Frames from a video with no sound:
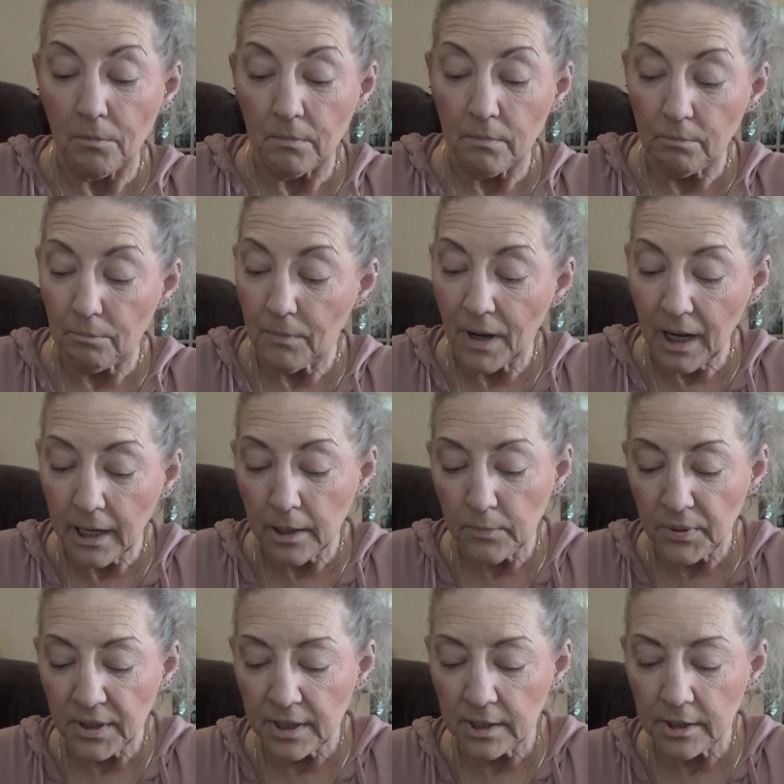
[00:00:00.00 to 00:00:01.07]
My
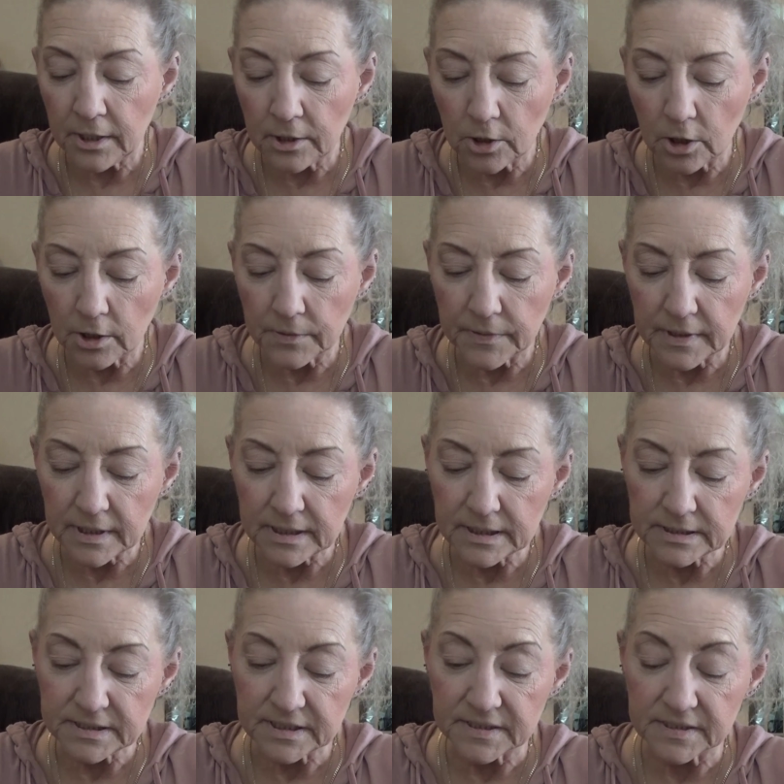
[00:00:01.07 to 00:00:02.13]
opinion on
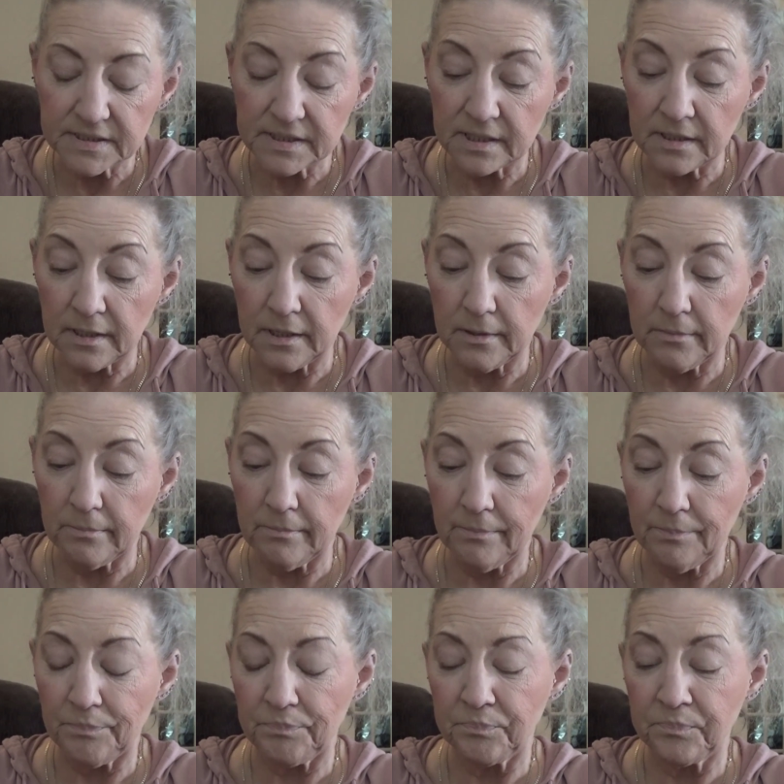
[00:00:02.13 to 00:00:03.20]
this is, I'm
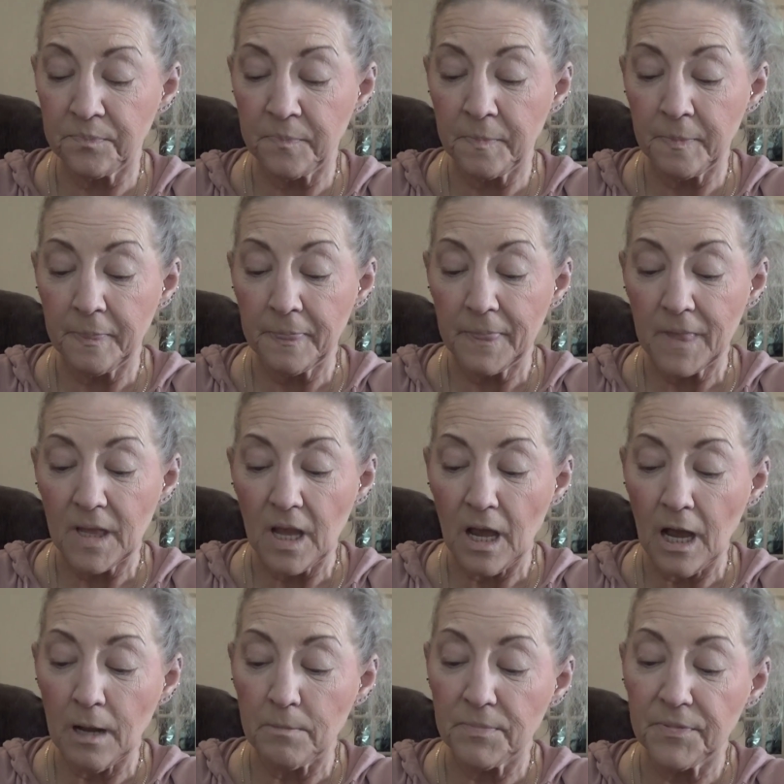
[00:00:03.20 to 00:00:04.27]

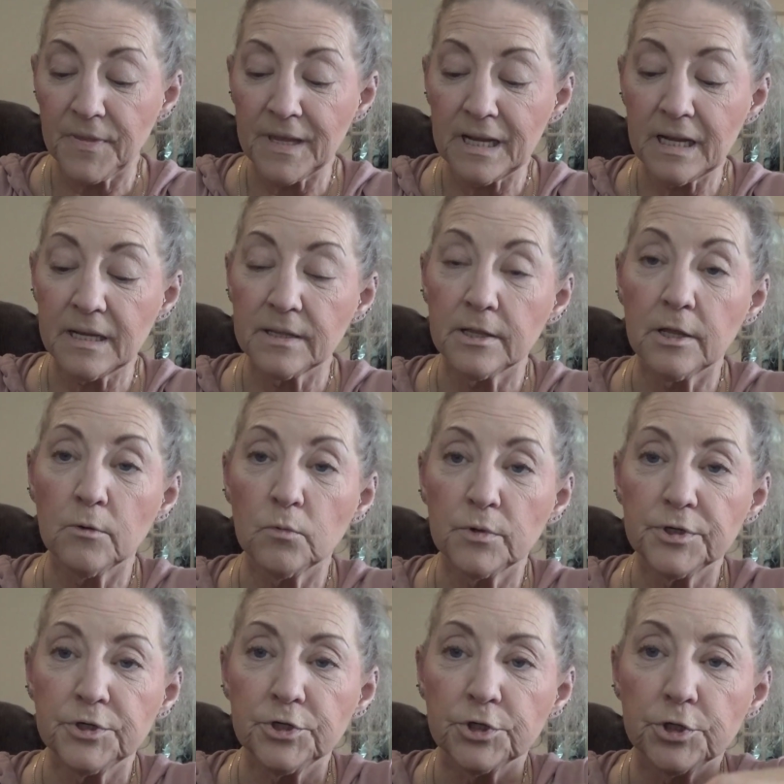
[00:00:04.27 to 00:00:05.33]
thinking that we
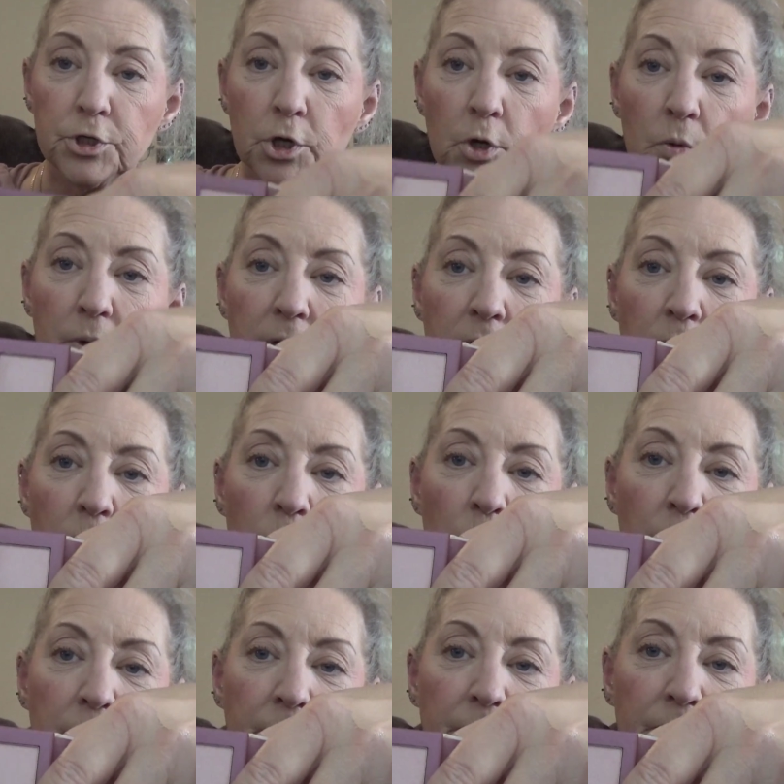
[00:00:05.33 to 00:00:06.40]
should go in
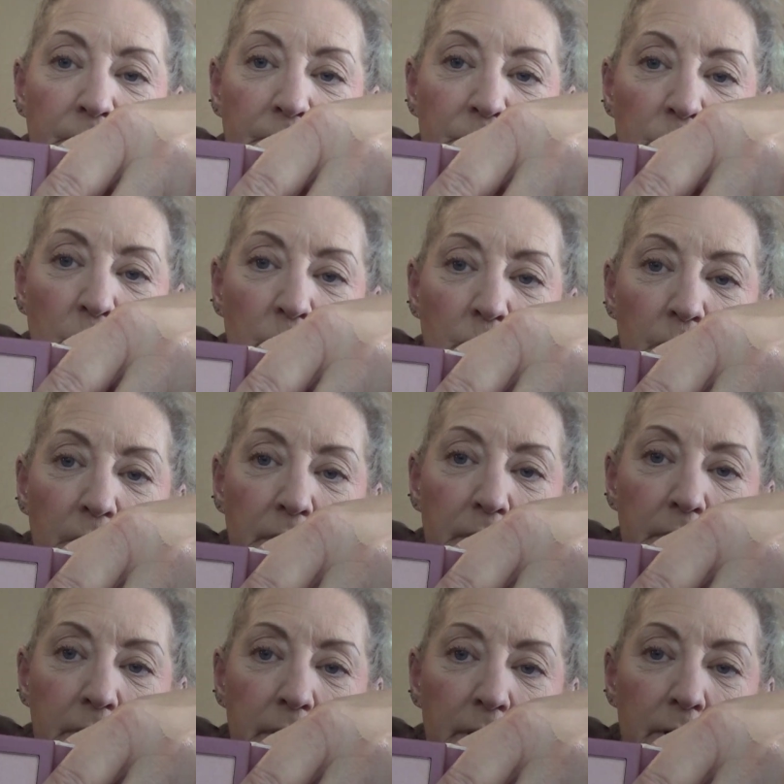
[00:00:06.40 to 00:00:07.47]
with this one right
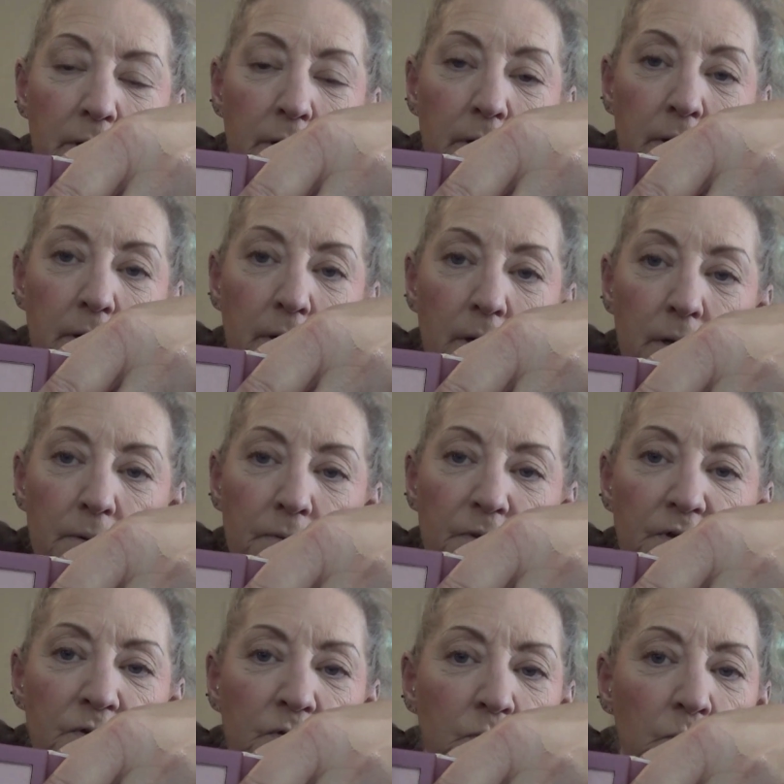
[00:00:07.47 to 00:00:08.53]
here.
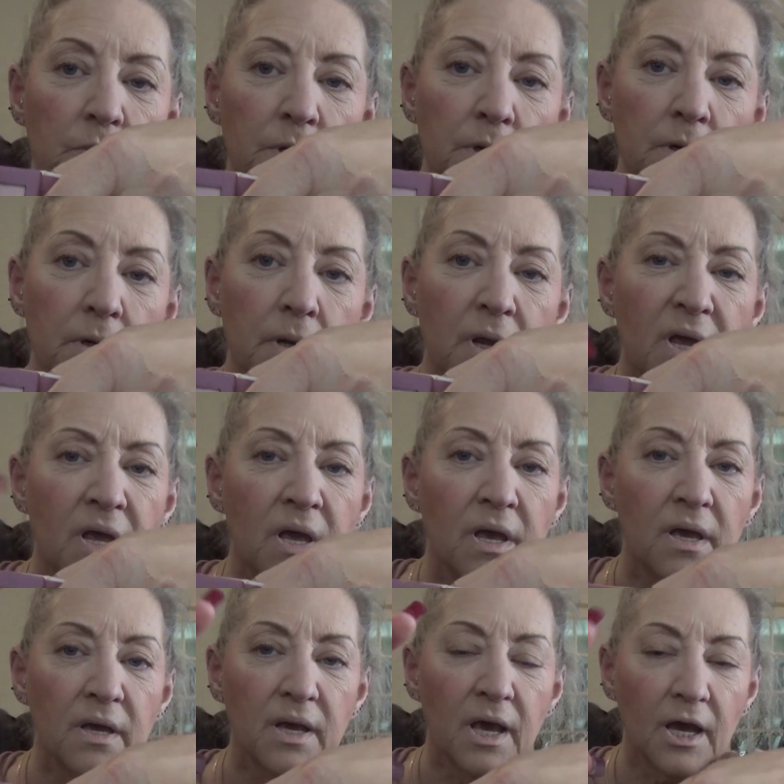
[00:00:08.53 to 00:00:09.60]
This one,
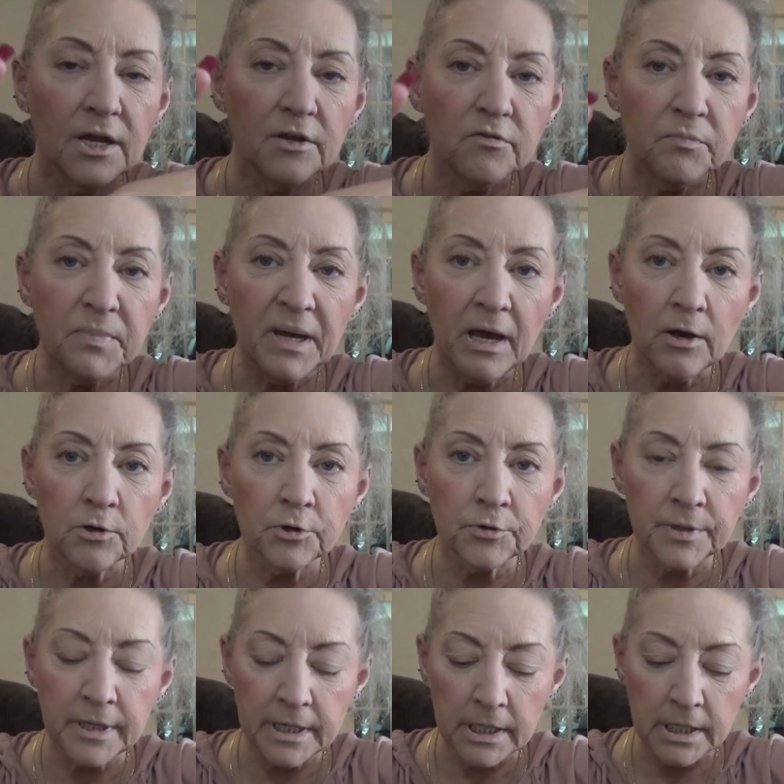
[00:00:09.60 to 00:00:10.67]
kind of
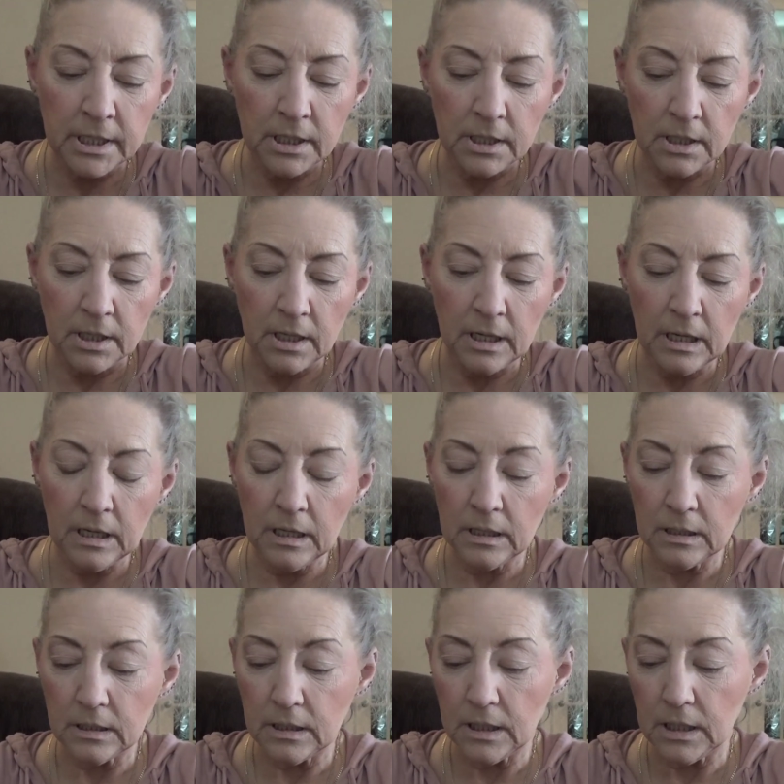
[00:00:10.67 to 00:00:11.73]
powdery,
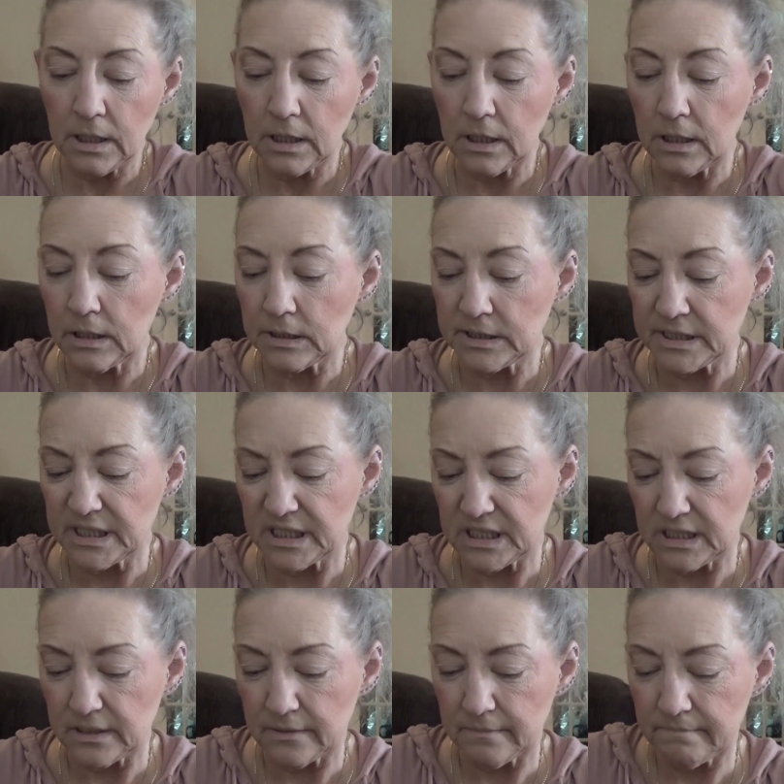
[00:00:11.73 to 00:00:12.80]
and it,
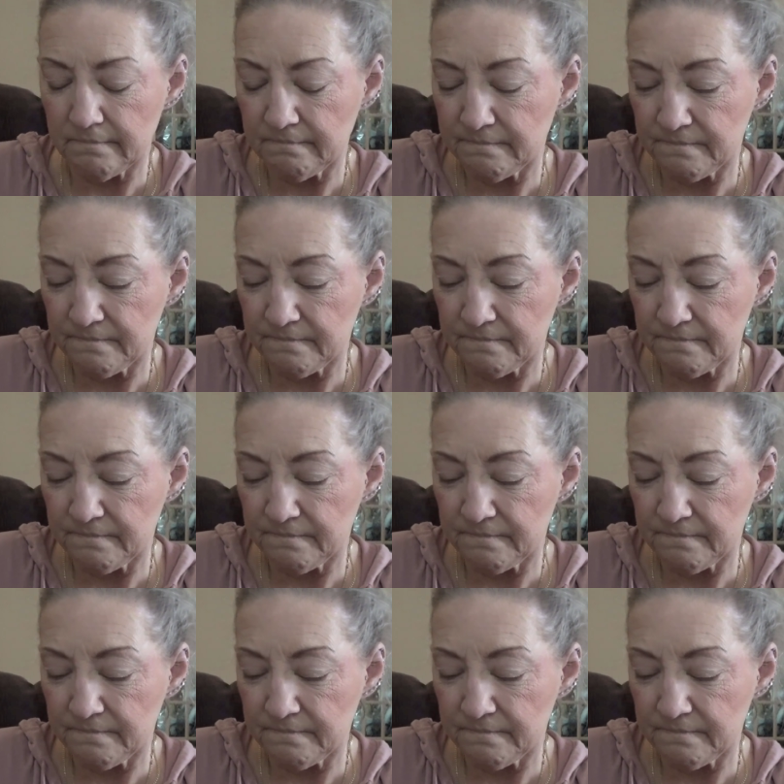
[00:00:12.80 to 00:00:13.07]
I